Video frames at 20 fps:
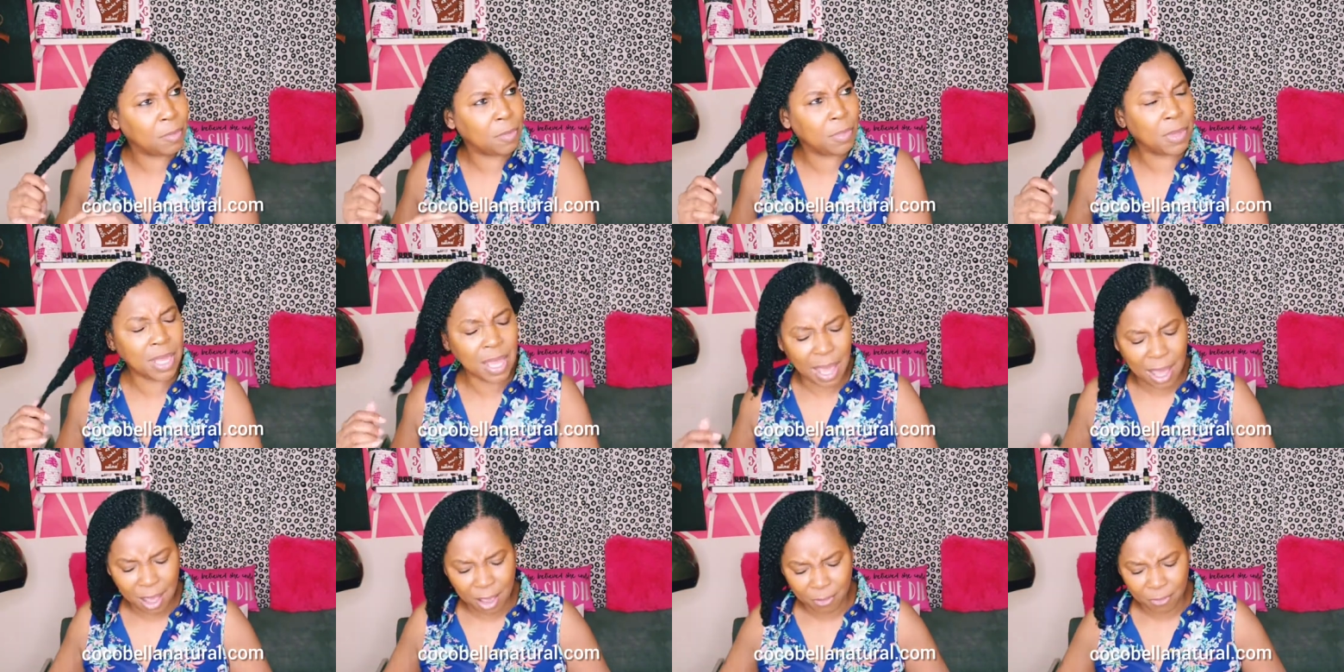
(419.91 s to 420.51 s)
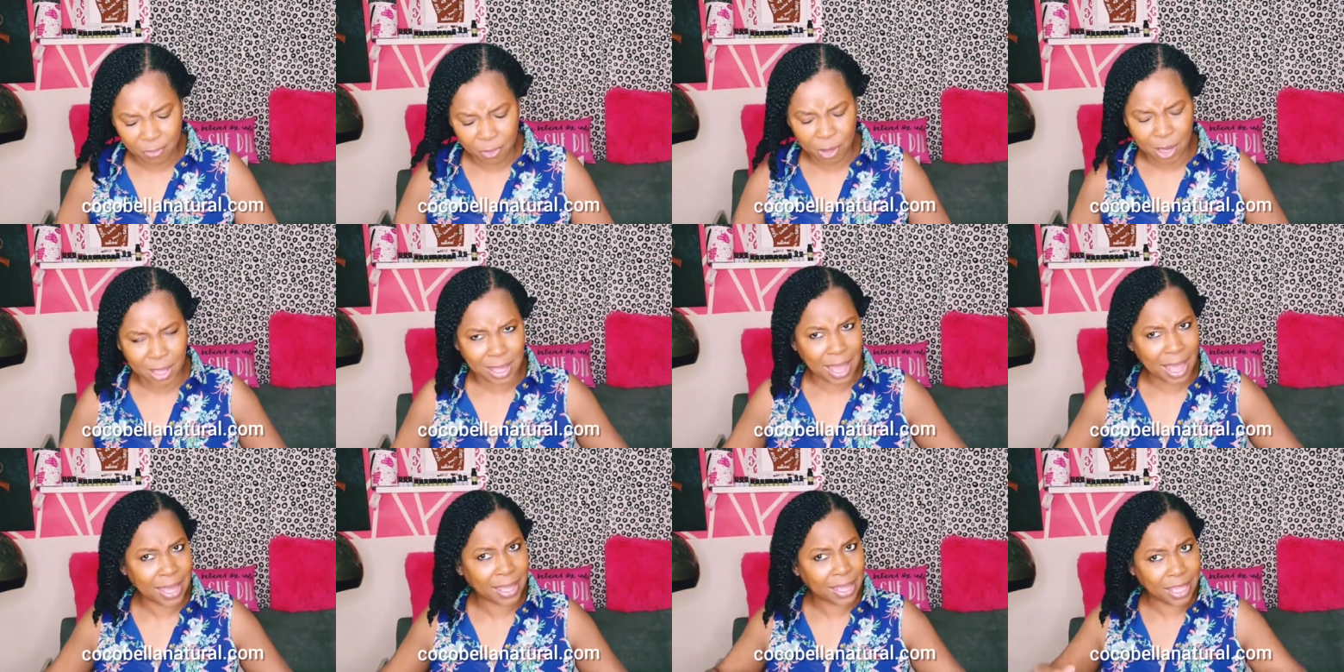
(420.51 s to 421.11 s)
me, I feel
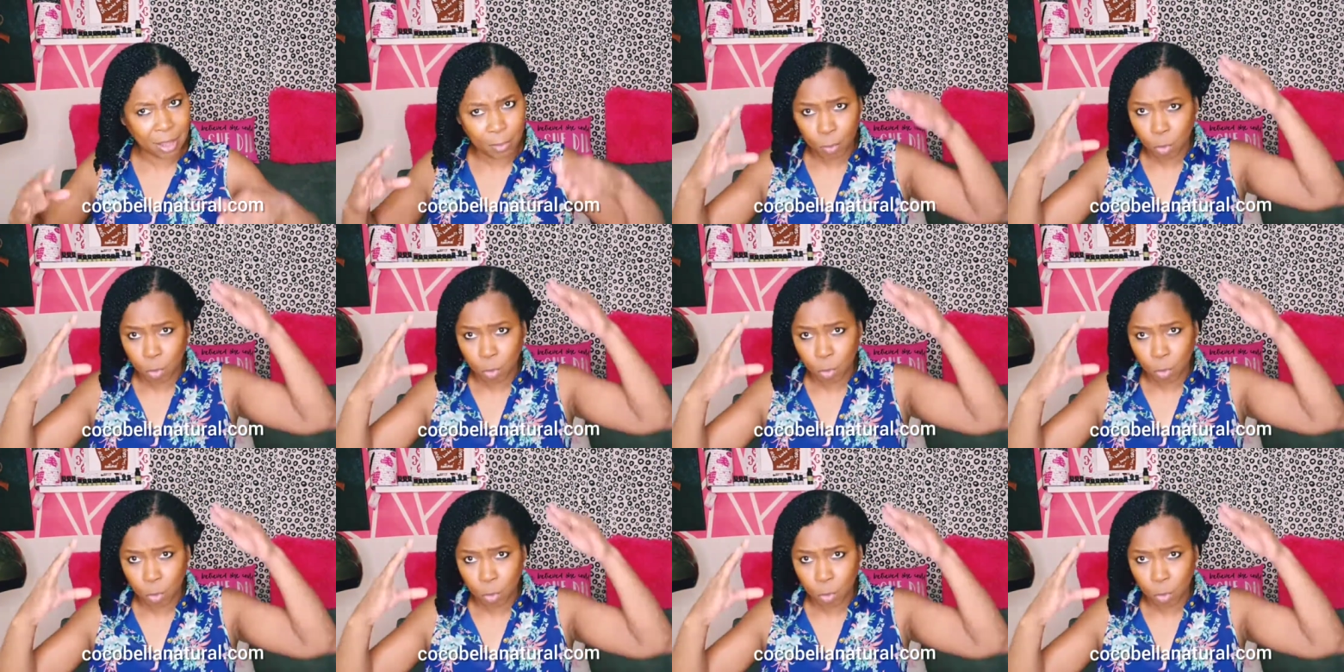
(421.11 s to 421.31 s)
like I get